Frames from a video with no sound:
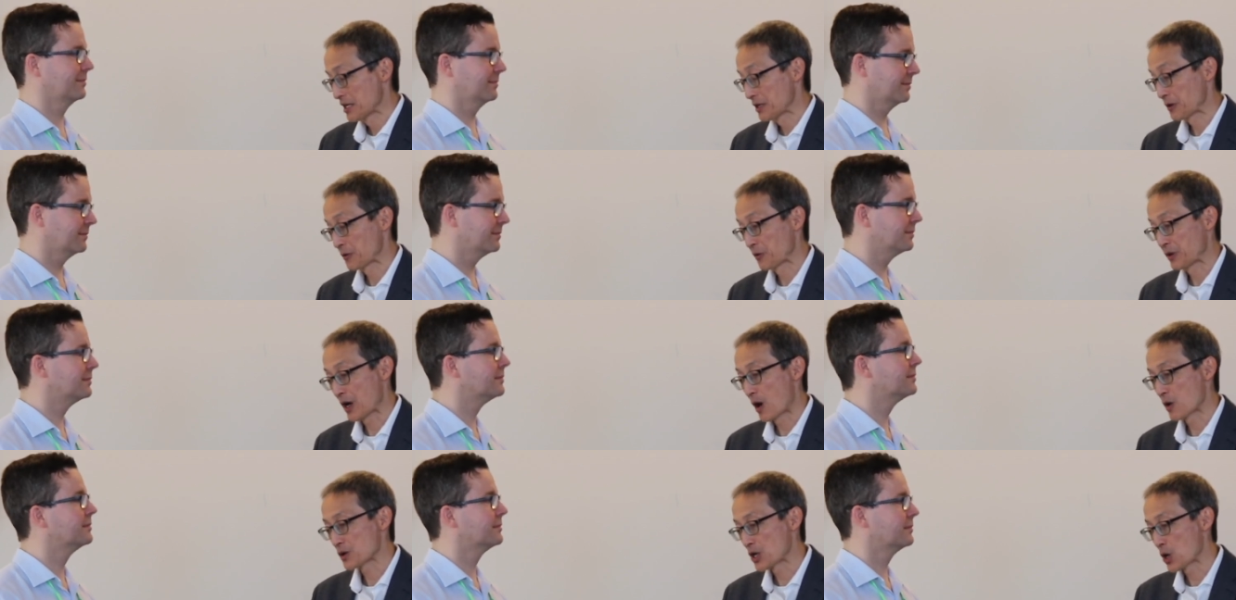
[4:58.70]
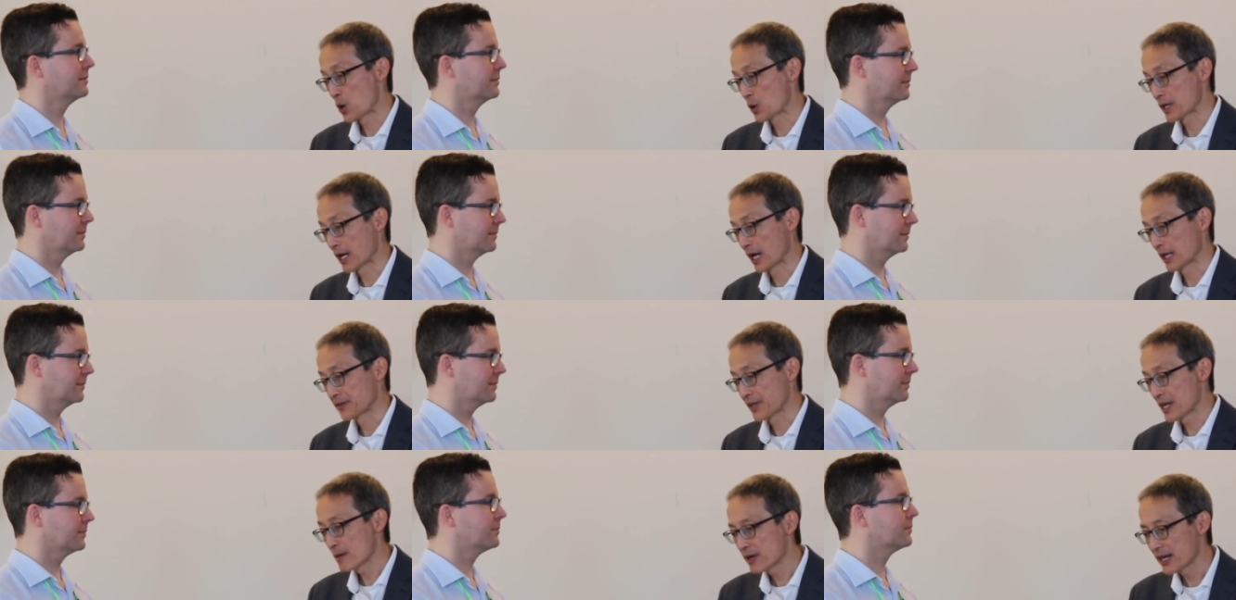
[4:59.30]
Speaker 1: we all know
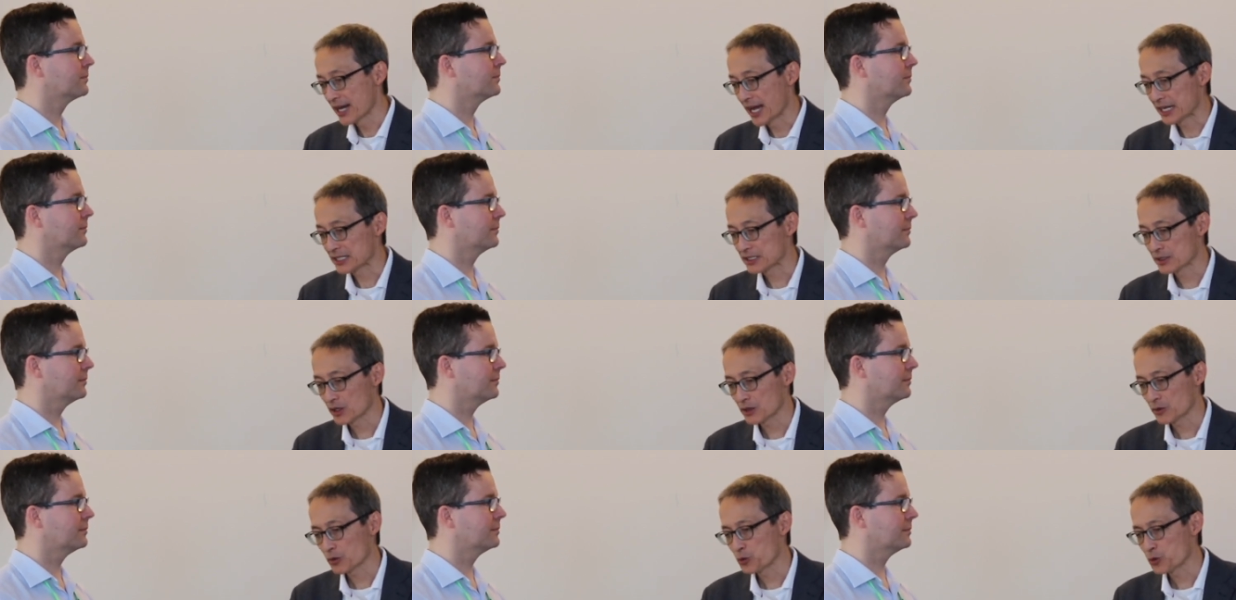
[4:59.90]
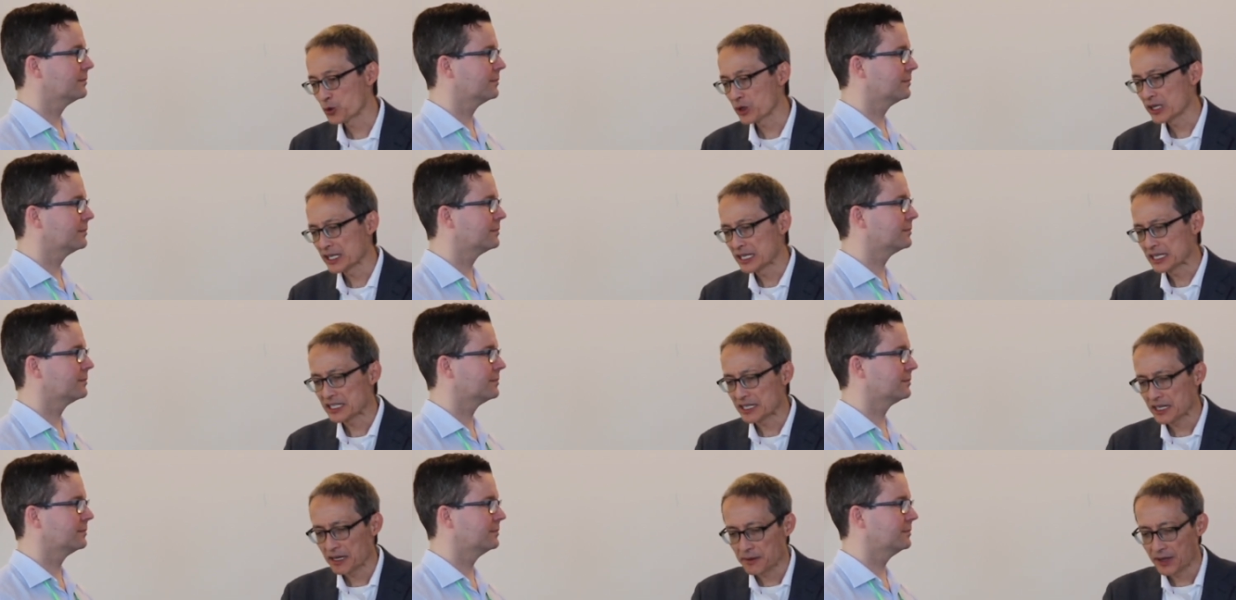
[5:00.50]
that Demodex
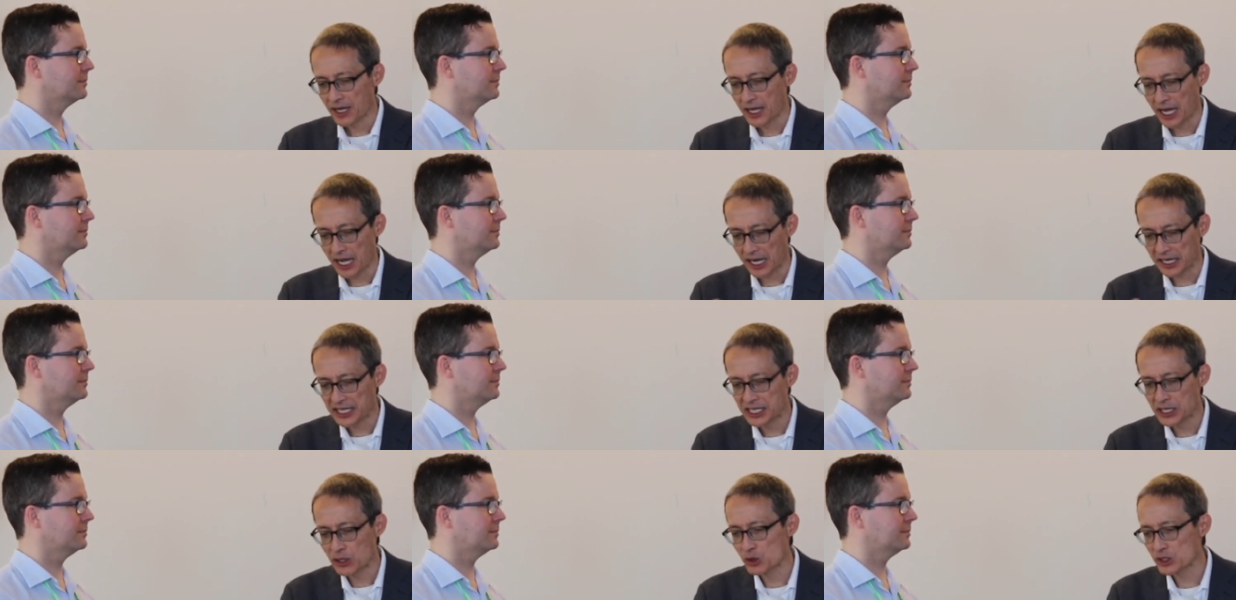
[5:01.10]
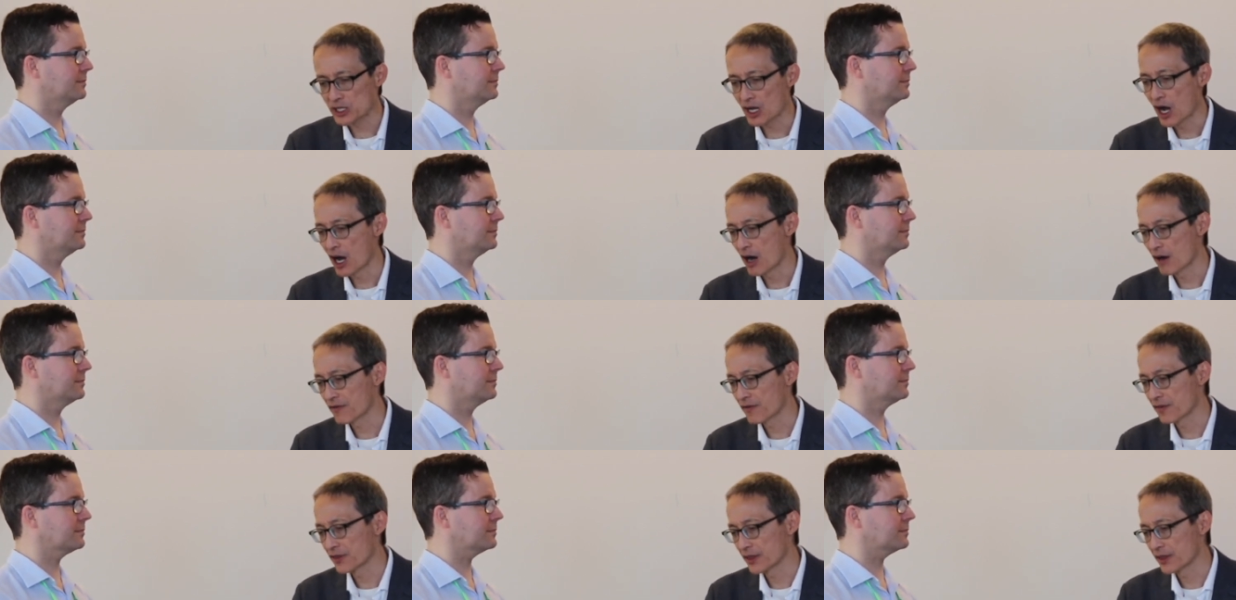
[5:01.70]
really uh, kills off